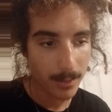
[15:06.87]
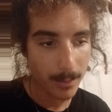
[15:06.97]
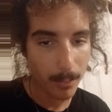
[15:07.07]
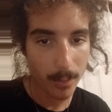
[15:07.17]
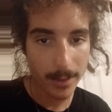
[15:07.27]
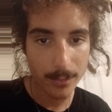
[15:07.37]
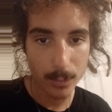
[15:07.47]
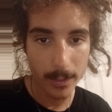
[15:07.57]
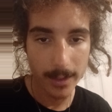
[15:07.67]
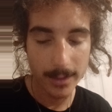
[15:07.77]
the point of
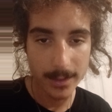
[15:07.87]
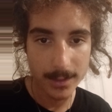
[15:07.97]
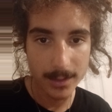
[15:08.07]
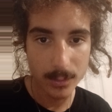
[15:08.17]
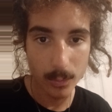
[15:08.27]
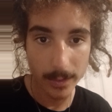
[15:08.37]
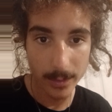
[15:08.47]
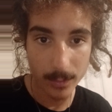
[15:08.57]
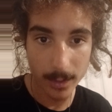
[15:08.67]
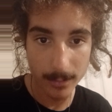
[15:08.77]
awareness when
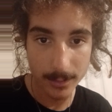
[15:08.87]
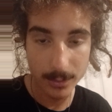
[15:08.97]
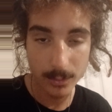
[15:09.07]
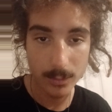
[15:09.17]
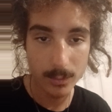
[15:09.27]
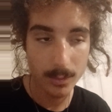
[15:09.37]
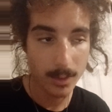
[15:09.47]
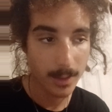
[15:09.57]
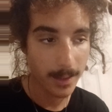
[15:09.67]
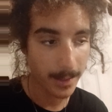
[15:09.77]
you come to
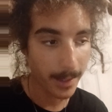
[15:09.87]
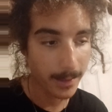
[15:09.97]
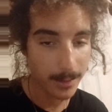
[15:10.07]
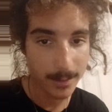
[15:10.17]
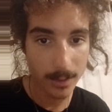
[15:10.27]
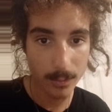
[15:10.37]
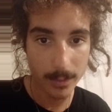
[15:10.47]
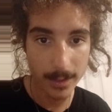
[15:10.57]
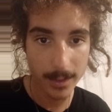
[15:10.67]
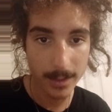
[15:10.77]
connect yourself
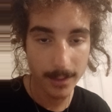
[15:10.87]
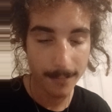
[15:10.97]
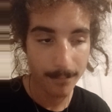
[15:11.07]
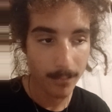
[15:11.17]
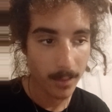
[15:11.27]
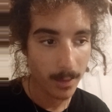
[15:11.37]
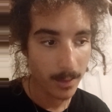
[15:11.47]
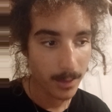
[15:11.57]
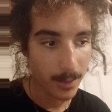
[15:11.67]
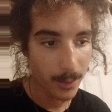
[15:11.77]
with it
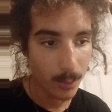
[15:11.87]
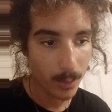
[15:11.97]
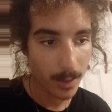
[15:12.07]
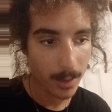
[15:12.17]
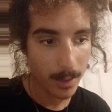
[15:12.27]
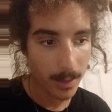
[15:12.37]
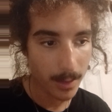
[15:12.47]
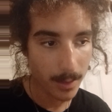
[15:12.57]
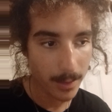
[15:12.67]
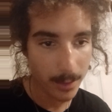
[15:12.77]
you're
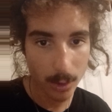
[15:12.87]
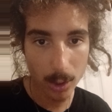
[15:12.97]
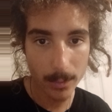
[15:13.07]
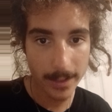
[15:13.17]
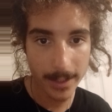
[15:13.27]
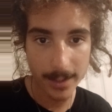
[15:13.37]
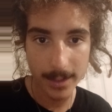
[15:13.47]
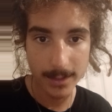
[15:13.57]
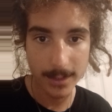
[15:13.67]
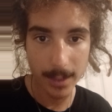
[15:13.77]
uh, you're already
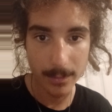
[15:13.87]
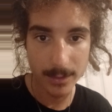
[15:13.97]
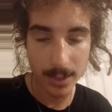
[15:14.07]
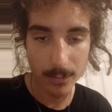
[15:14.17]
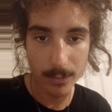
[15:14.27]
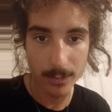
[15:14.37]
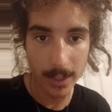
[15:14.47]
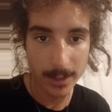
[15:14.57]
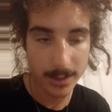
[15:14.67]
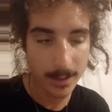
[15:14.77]
in a type of
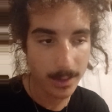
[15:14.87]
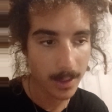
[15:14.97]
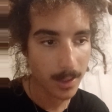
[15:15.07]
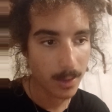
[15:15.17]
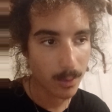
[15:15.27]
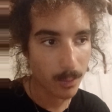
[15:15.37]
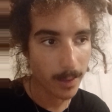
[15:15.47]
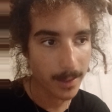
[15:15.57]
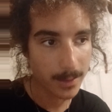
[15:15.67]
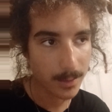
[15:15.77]
self-reflection
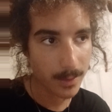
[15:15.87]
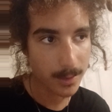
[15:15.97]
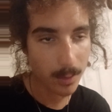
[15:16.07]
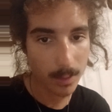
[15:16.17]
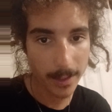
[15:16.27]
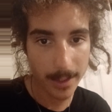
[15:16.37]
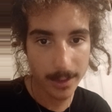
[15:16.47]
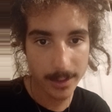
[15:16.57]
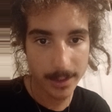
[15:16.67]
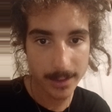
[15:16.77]
right? So the solar
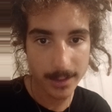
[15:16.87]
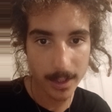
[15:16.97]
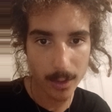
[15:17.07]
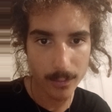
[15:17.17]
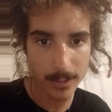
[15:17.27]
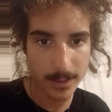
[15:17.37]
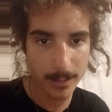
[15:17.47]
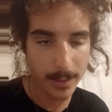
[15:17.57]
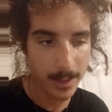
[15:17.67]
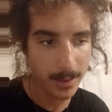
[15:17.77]
energy itself, as
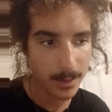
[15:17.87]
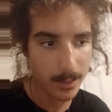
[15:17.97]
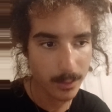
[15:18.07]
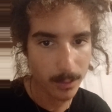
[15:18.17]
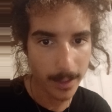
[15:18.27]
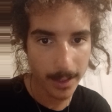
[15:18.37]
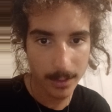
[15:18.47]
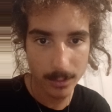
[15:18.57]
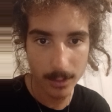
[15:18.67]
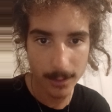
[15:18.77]
it begins to
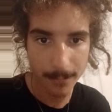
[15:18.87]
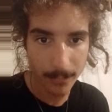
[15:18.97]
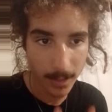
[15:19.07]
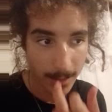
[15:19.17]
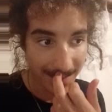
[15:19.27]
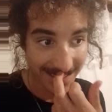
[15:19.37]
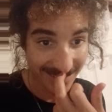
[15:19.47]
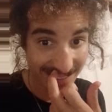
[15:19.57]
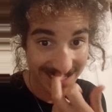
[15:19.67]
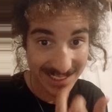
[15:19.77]
erect or
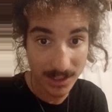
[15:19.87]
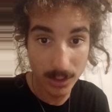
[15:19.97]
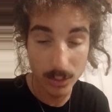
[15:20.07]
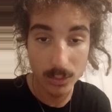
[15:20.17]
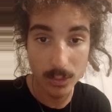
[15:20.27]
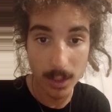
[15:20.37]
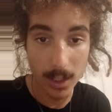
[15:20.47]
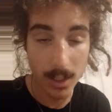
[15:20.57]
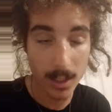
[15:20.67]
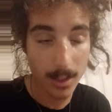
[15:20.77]
it begins to,
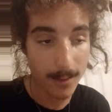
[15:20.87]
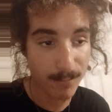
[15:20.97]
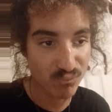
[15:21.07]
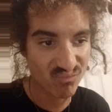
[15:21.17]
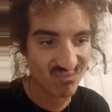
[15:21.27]
um,